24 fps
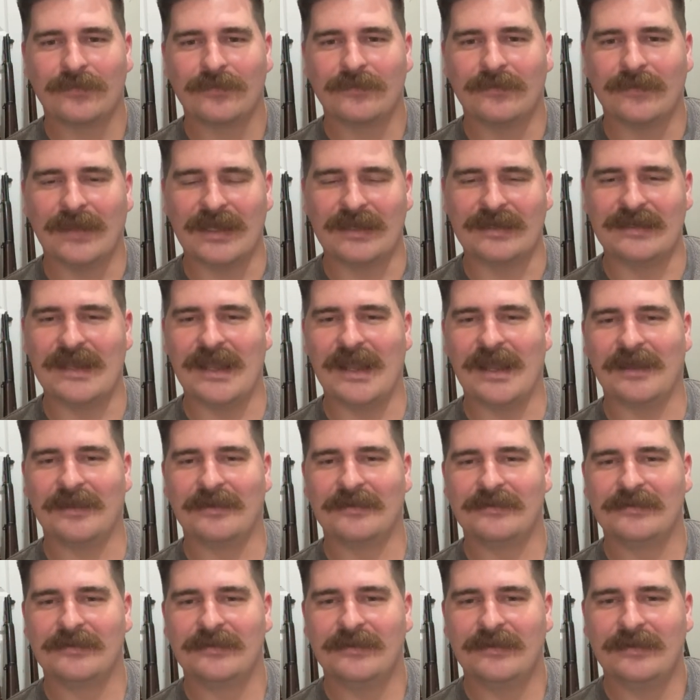And yeah,
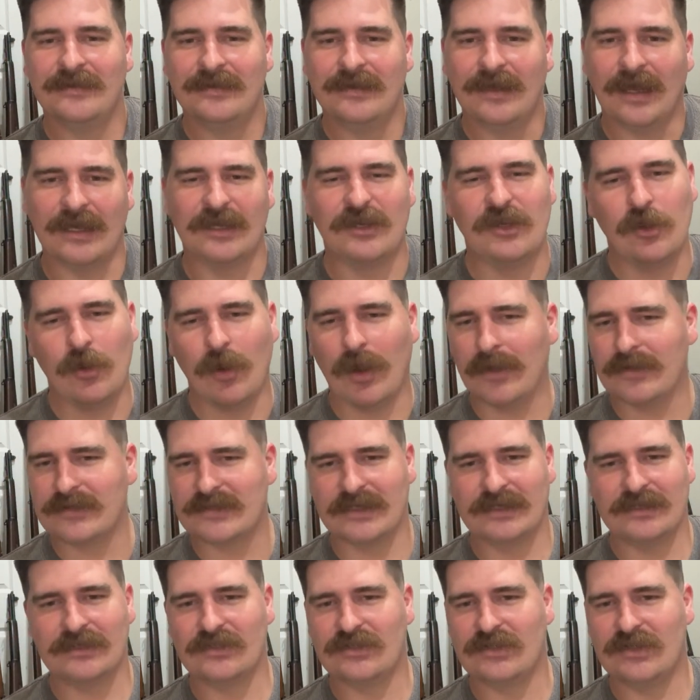I knew I was
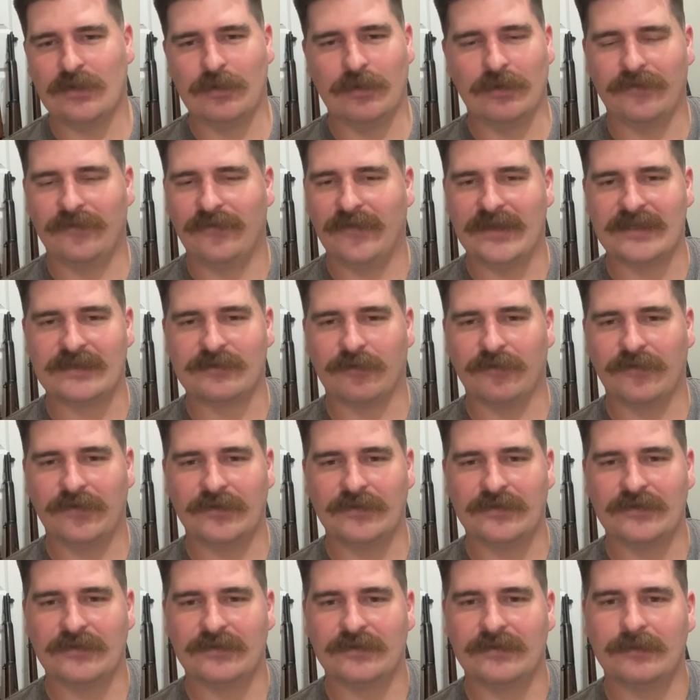going to just do a face
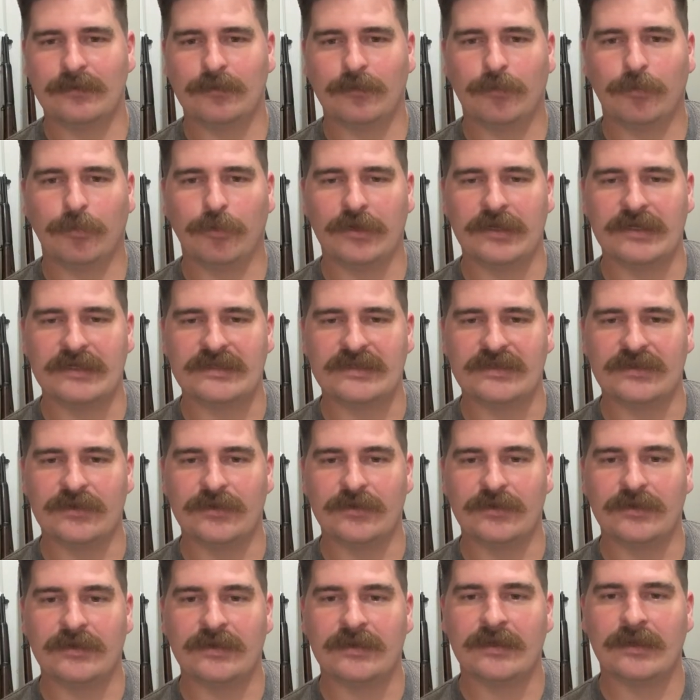reveal pretty
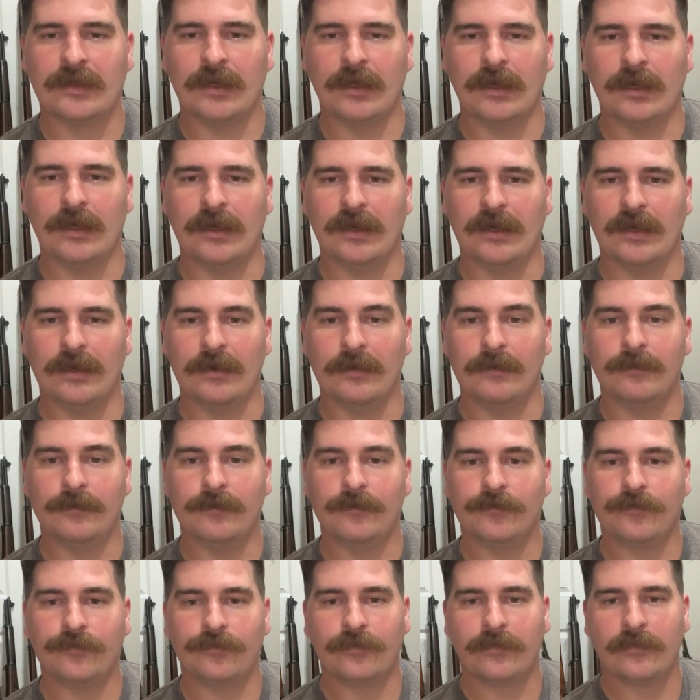soon. I
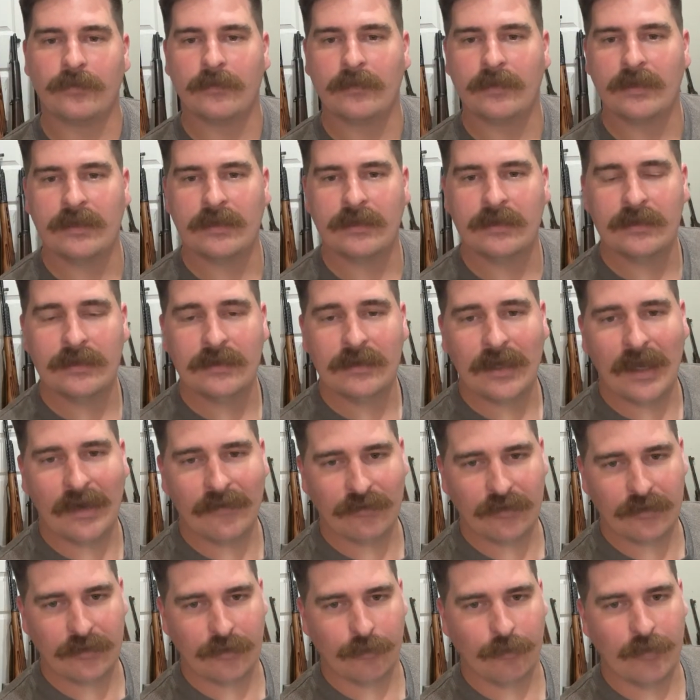have
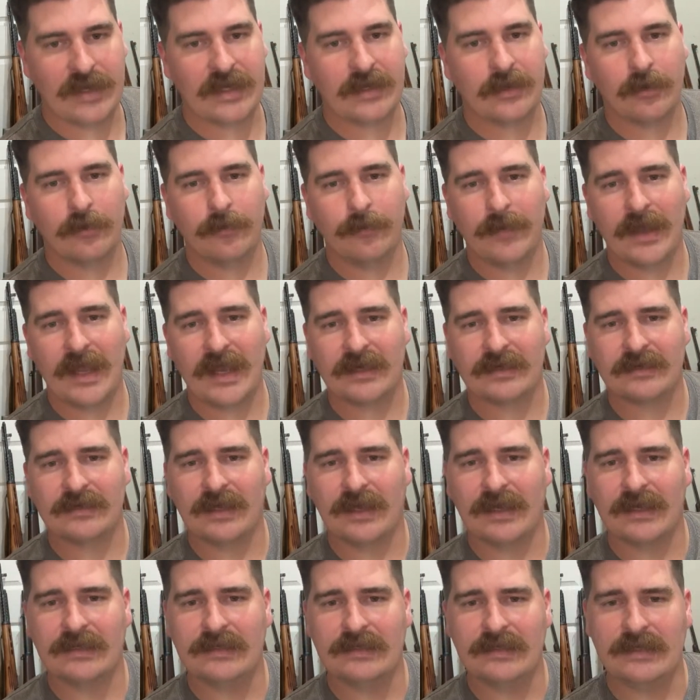a Norinco Mac
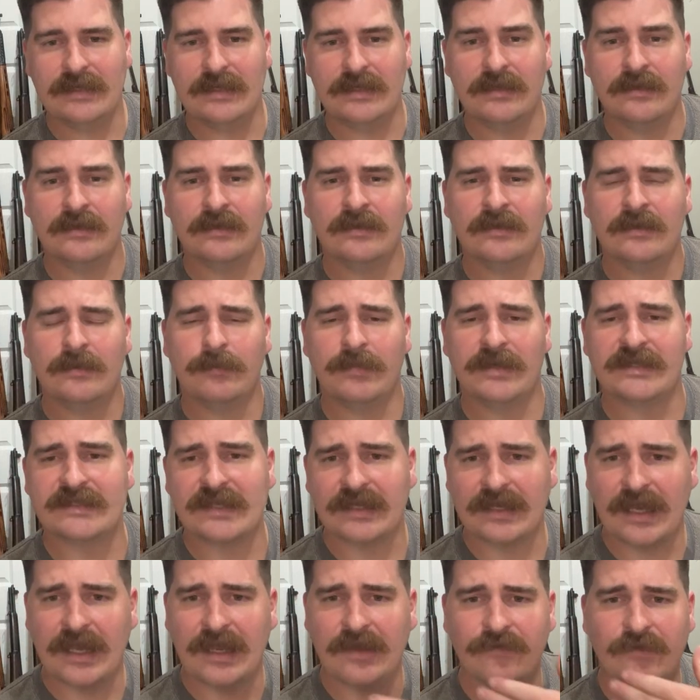90, best
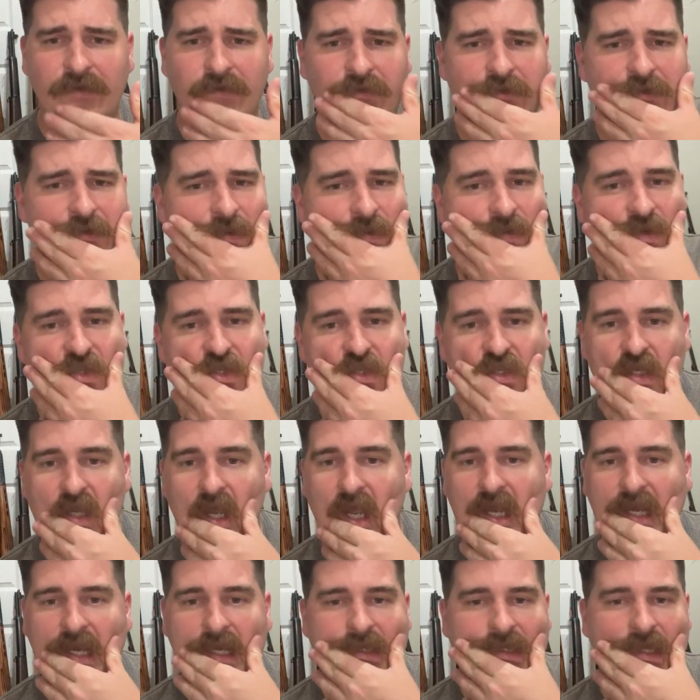AK I've ever
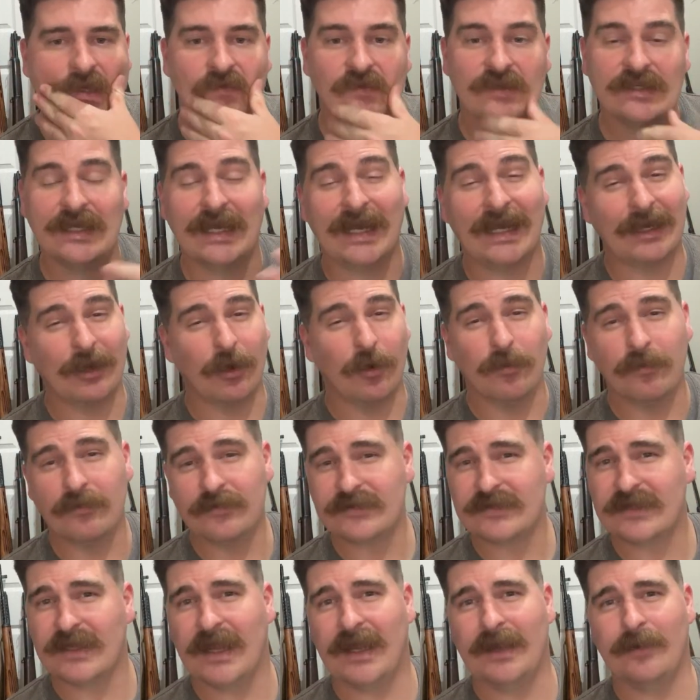shot. I love it. I
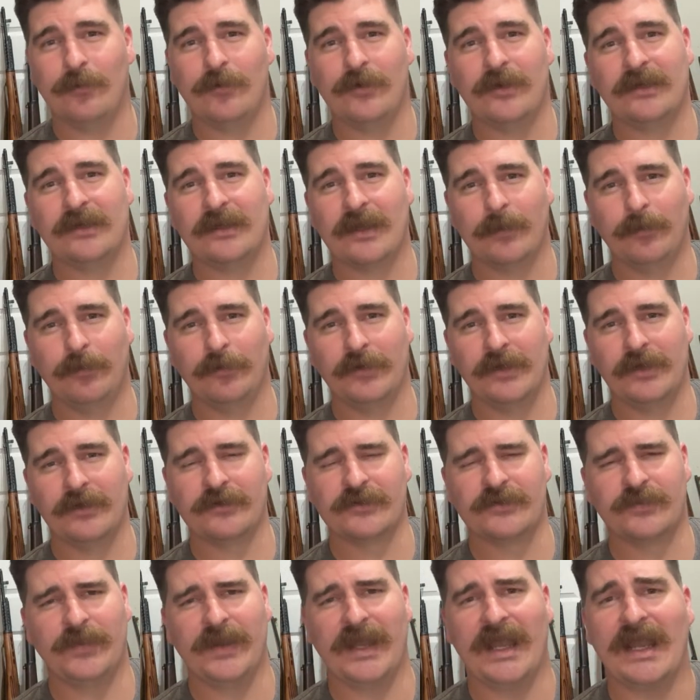almost got one a couple
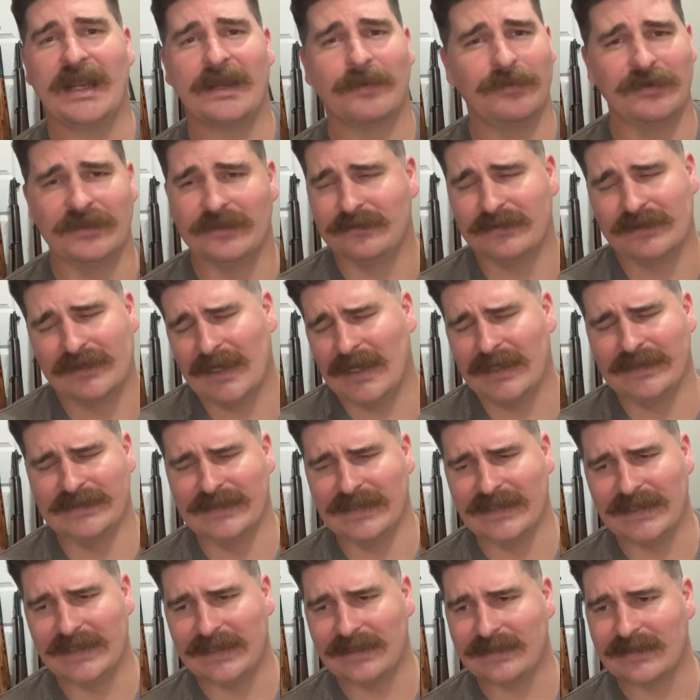years back, but I
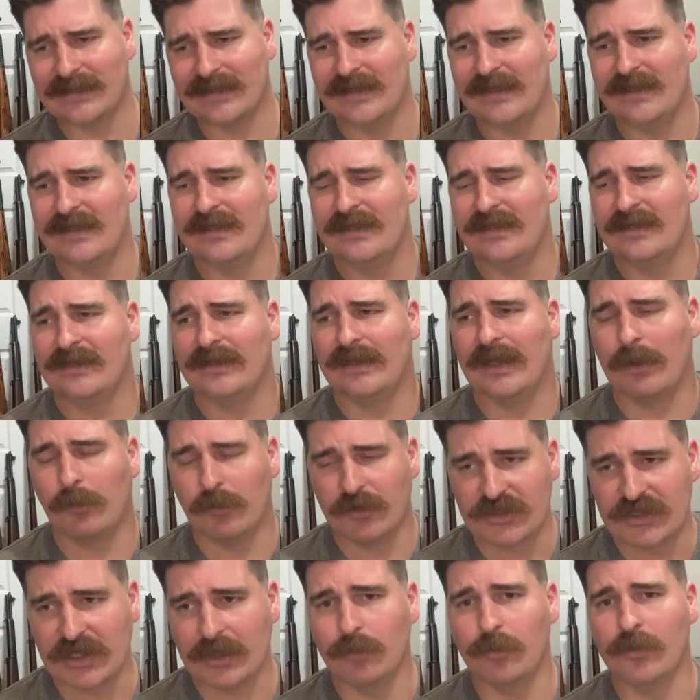didn't. I
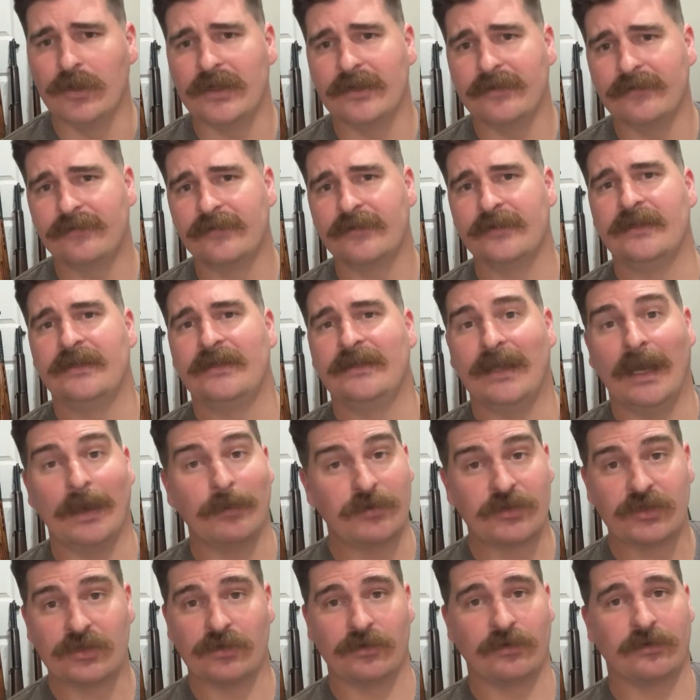wish I would have. I'm
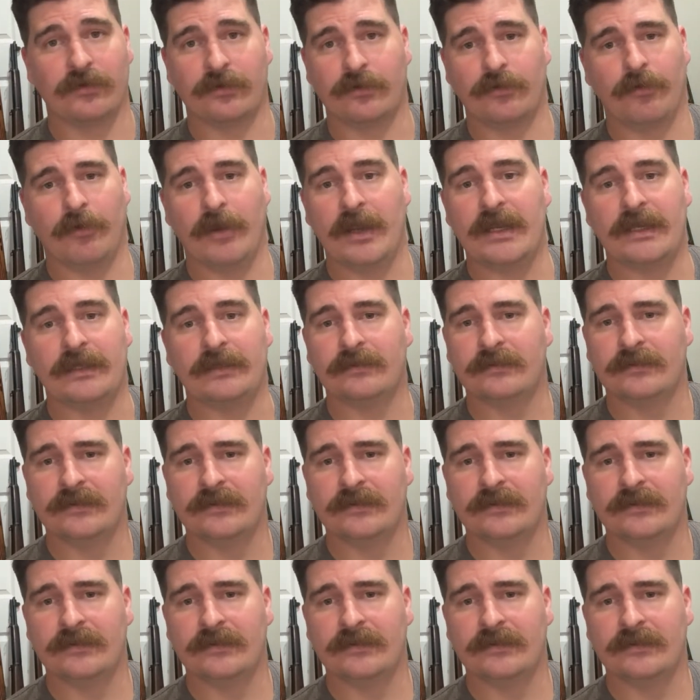sure they're great.